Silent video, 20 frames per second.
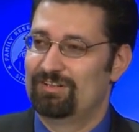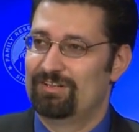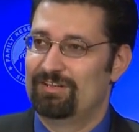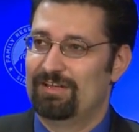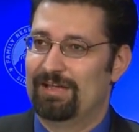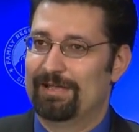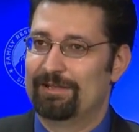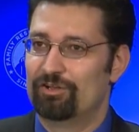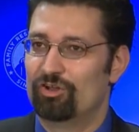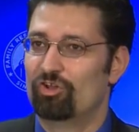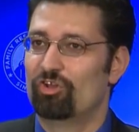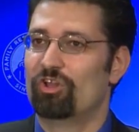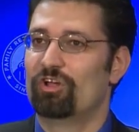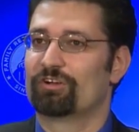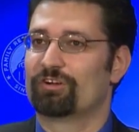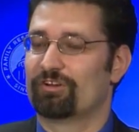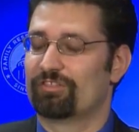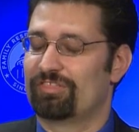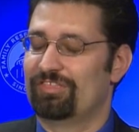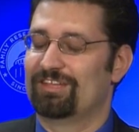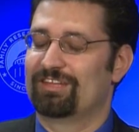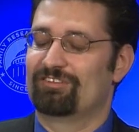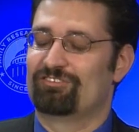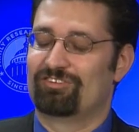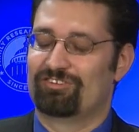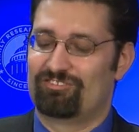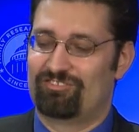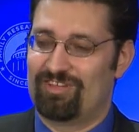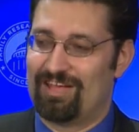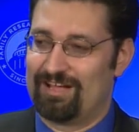I no longer think it's
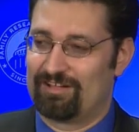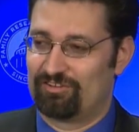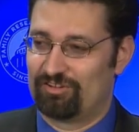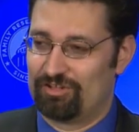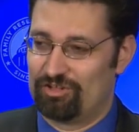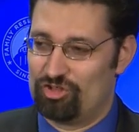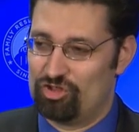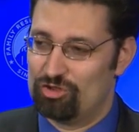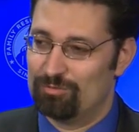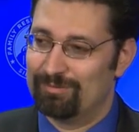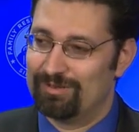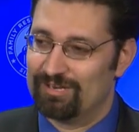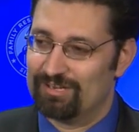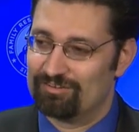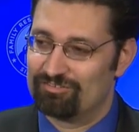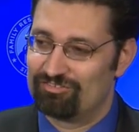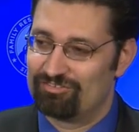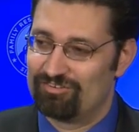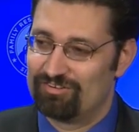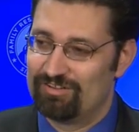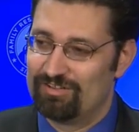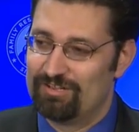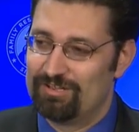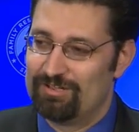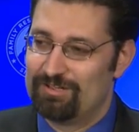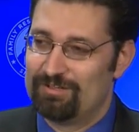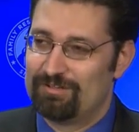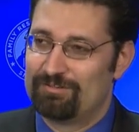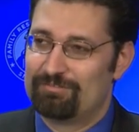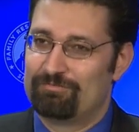exactly humanness.
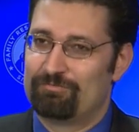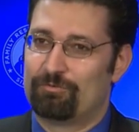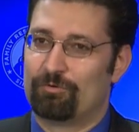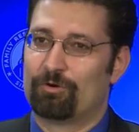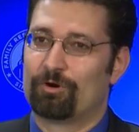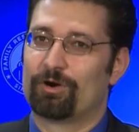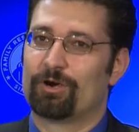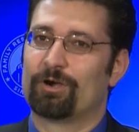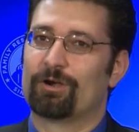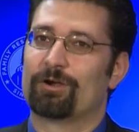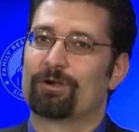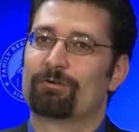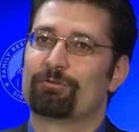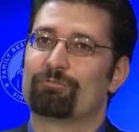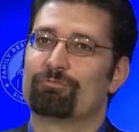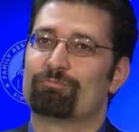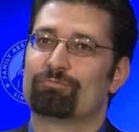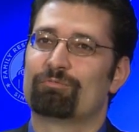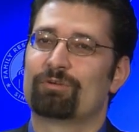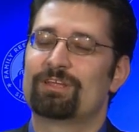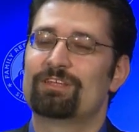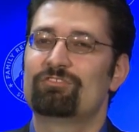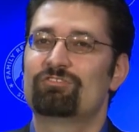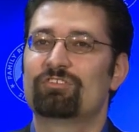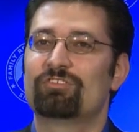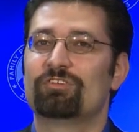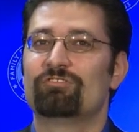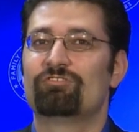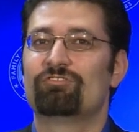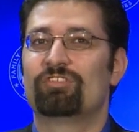For
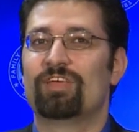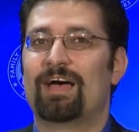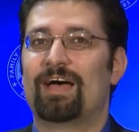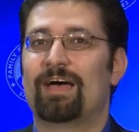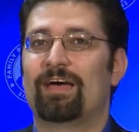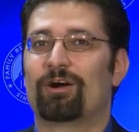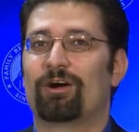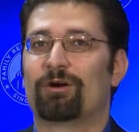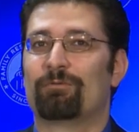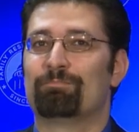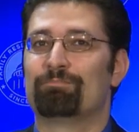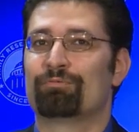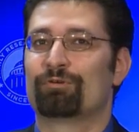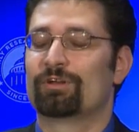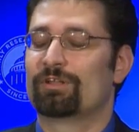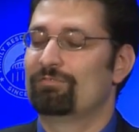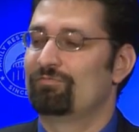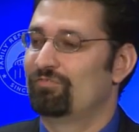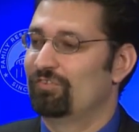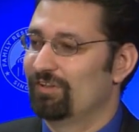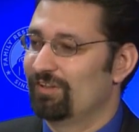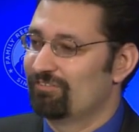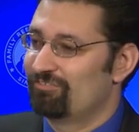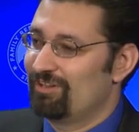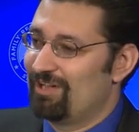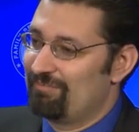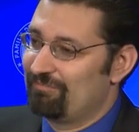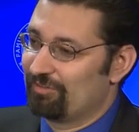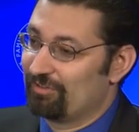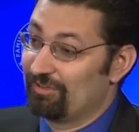reasons that are pretty
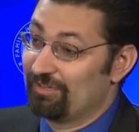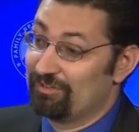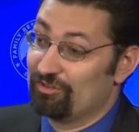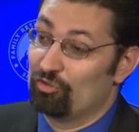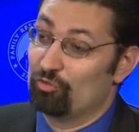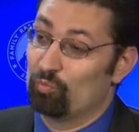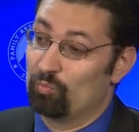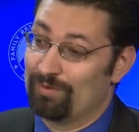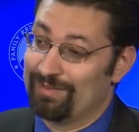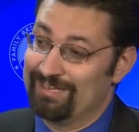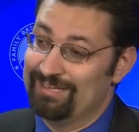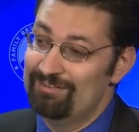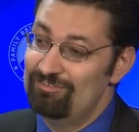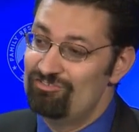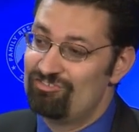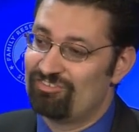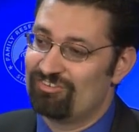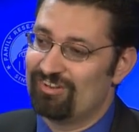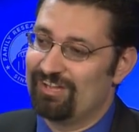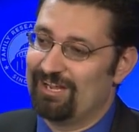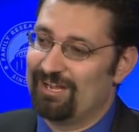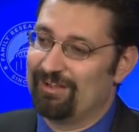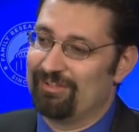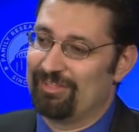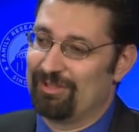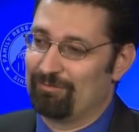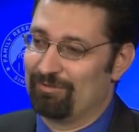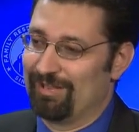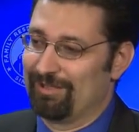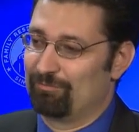philosophically in the weeds,
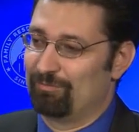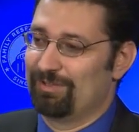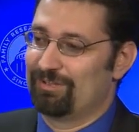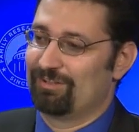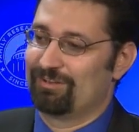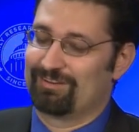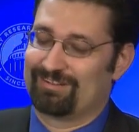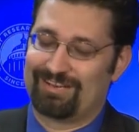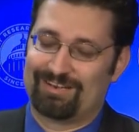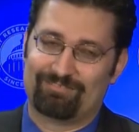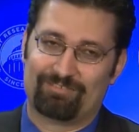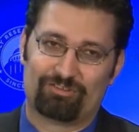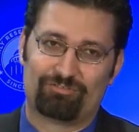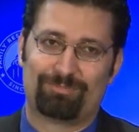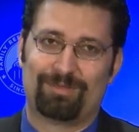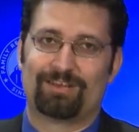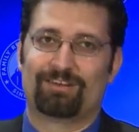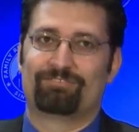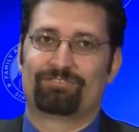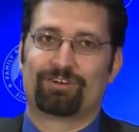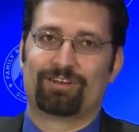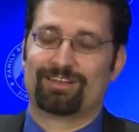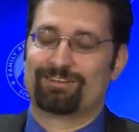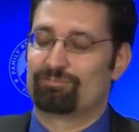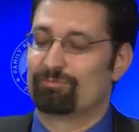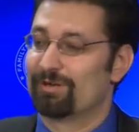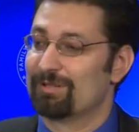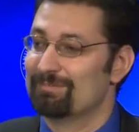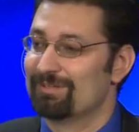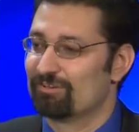that like we could kind of expand on for like
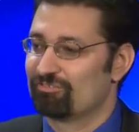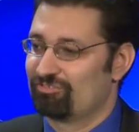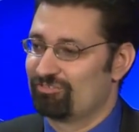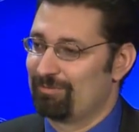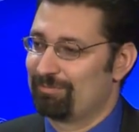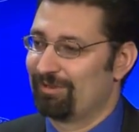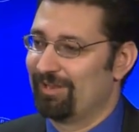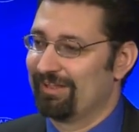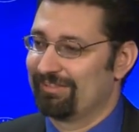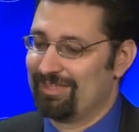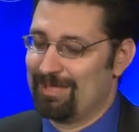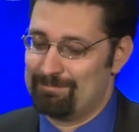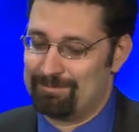20 minutes or something like that.